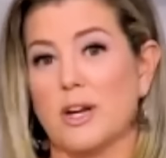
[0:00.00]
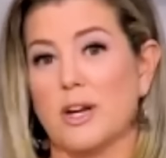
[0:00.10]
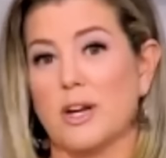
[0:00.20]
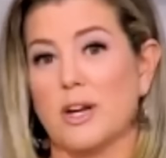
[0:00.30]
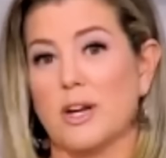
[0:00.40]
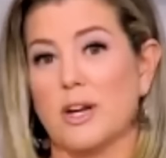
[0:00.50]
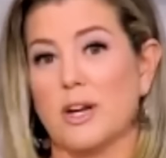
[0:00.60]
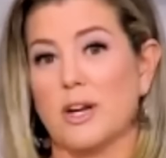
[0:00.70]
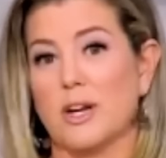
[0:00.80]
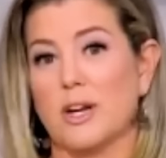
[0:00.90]

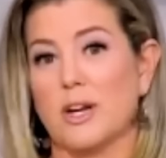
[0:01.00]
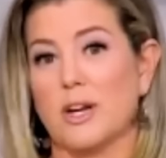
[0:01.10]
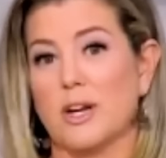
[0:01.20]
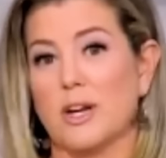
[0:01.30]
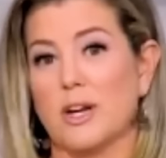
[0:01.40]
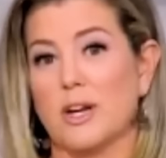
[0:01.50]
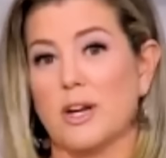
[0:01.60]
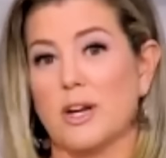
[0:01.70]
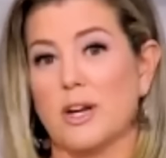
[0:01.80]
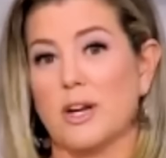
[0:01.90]

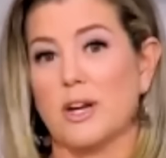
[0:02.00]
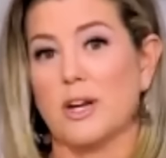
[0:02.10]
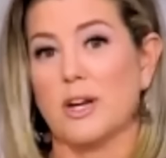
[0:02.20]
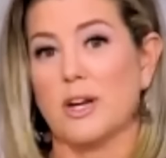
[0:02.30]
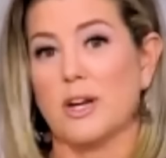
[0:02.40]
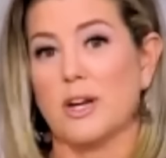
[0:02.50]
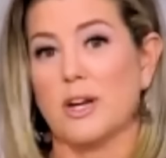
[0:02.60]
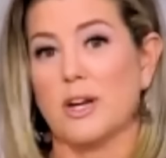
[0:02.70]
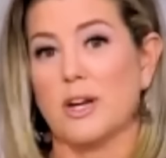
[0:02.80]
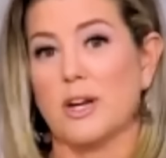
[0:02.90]
This person isn't speaking.